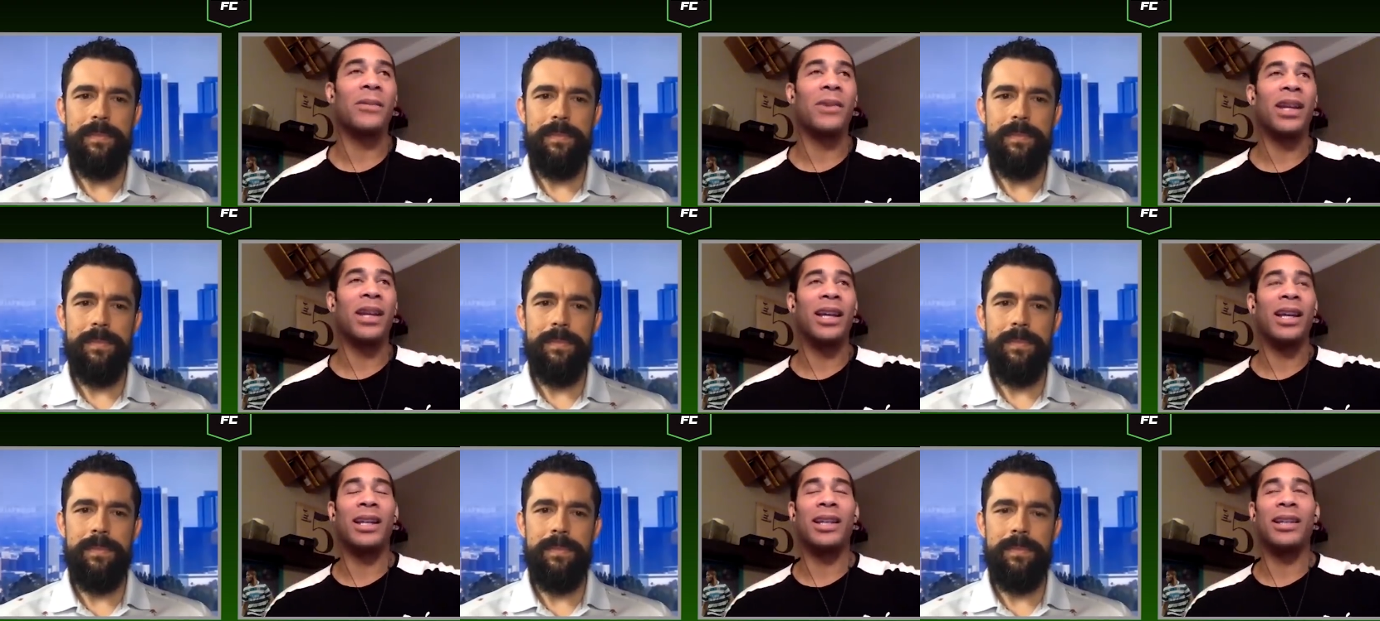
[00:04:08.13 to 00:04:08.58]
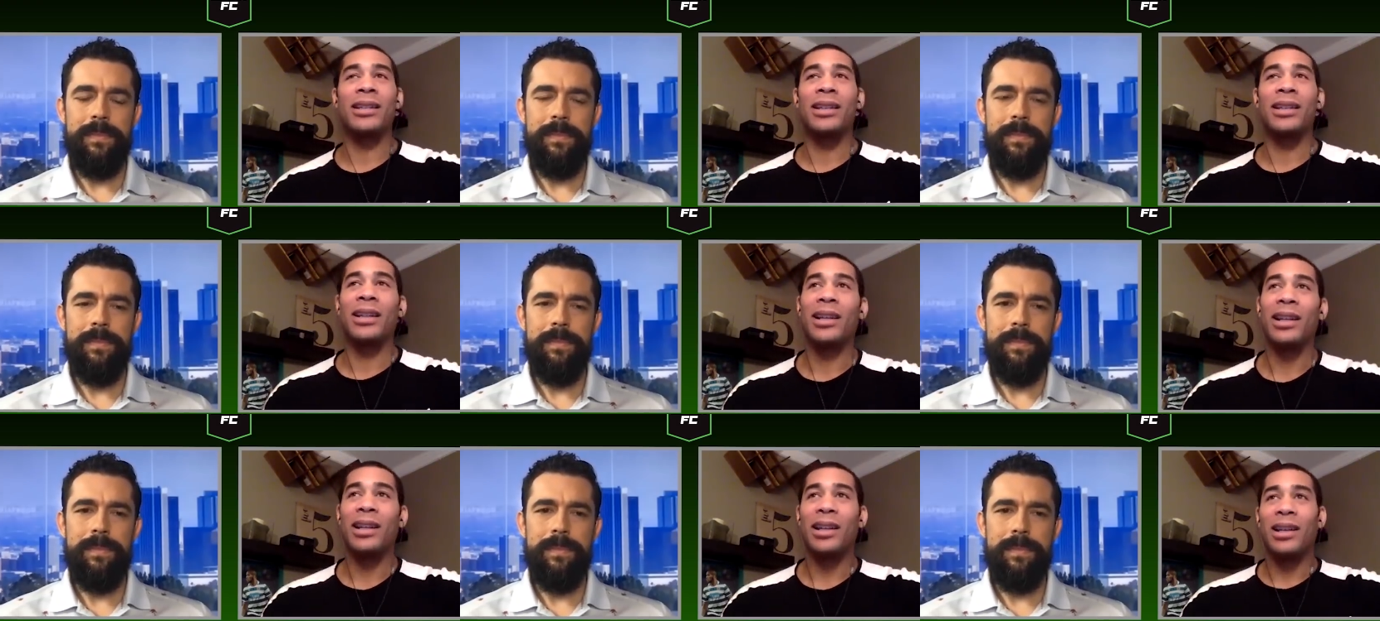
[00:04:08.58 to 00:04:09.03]
Speaker 1: And
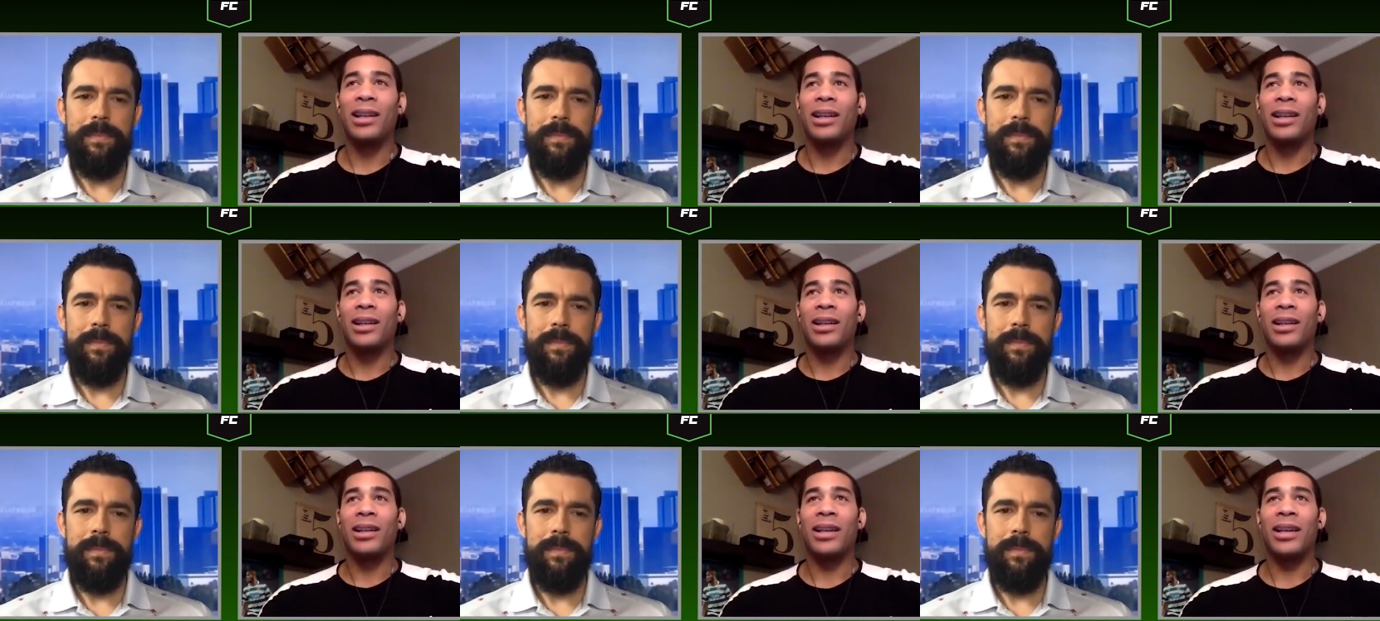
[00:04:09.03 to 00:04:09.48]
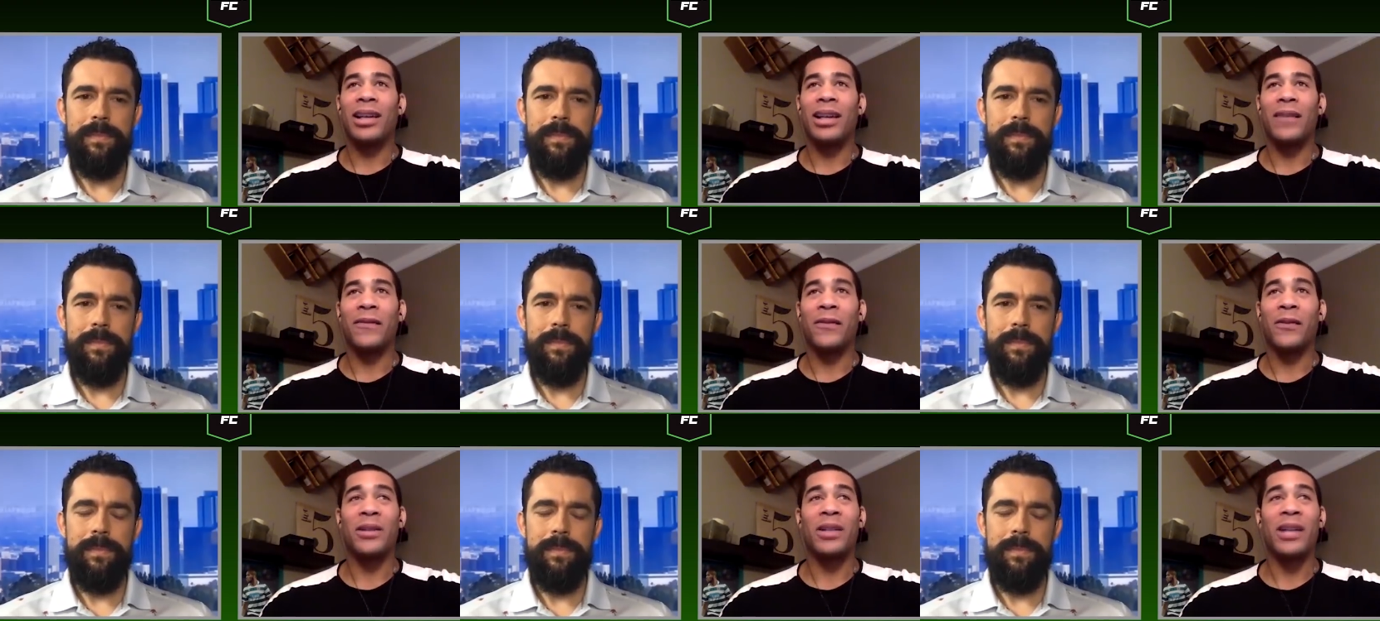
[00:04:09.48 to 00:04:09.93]

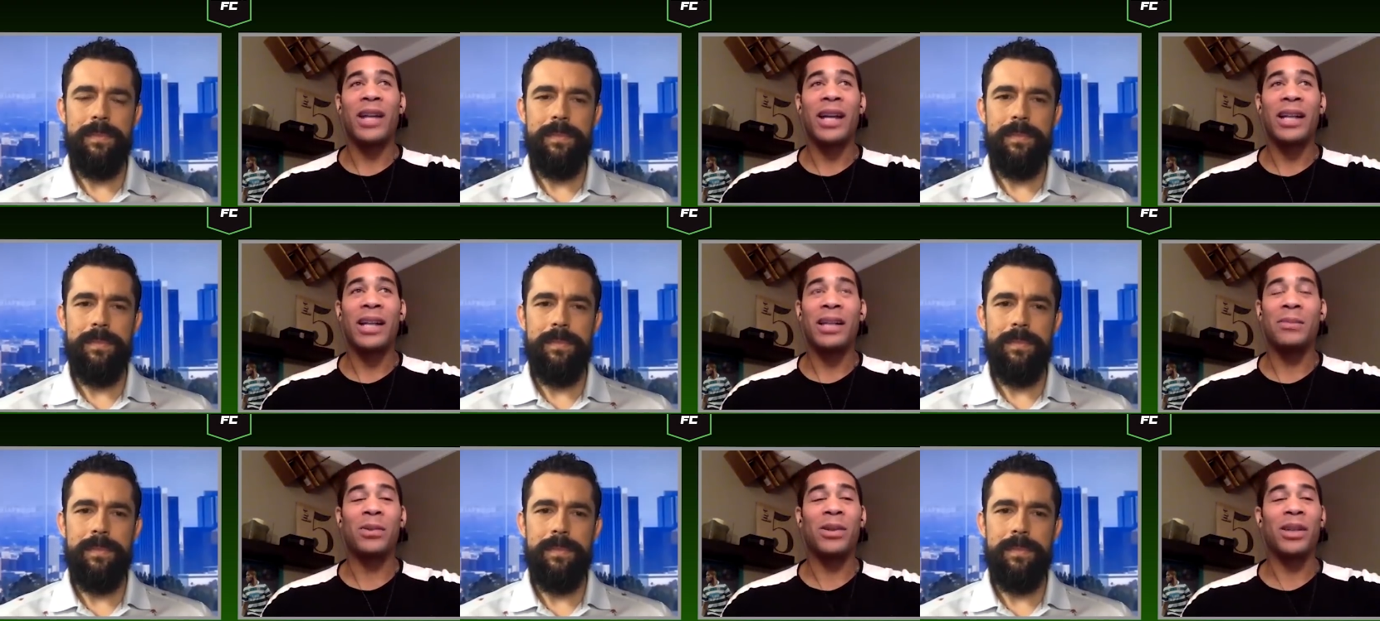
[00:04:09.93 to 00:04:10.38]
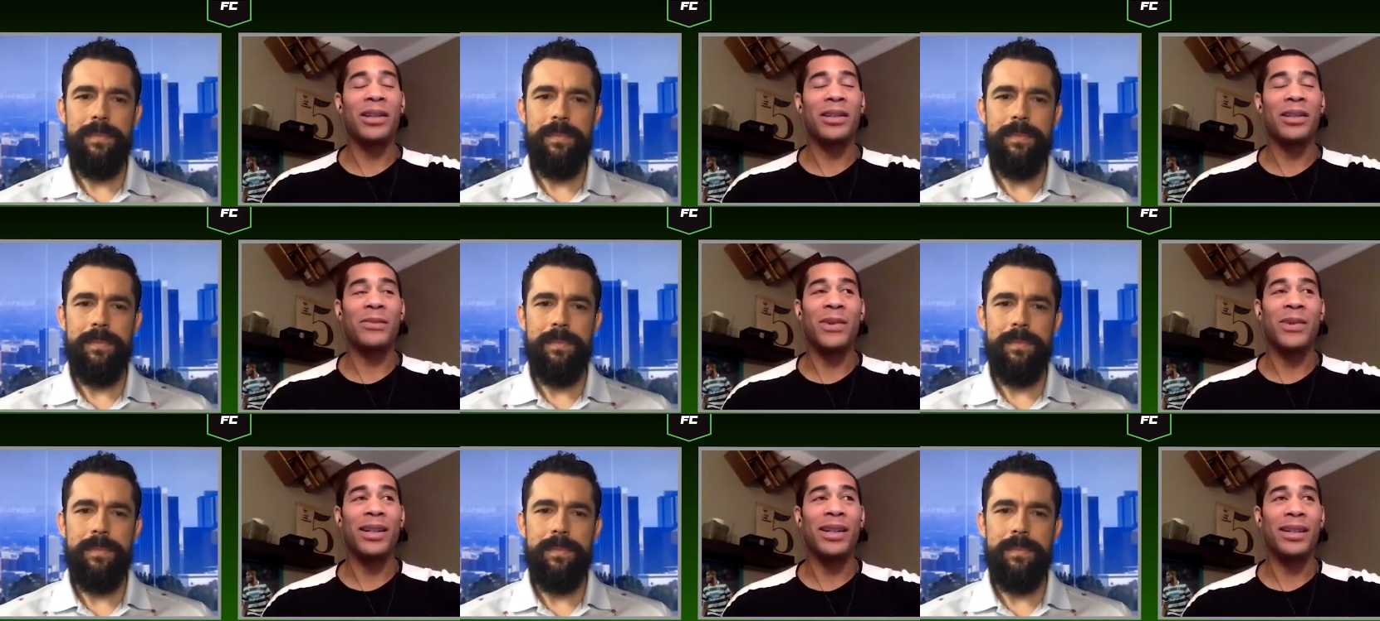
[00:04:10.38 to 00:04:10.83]
for 90-plus
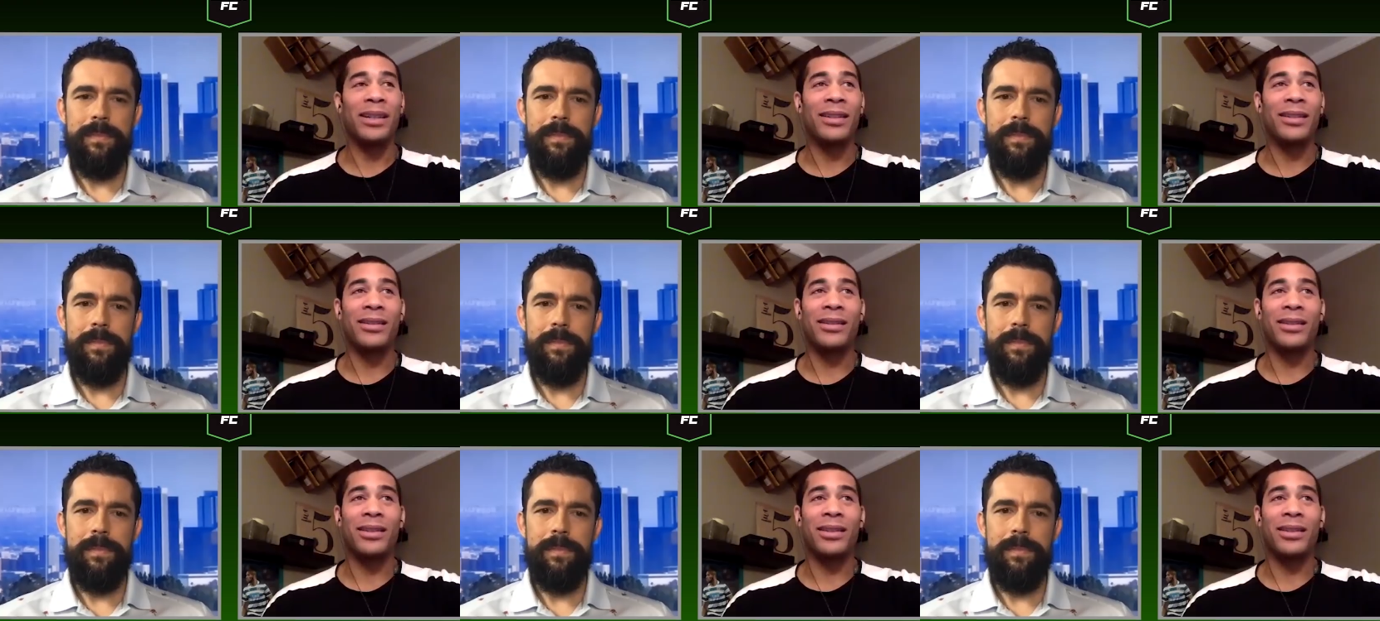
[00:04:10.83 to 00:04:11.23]
minutes,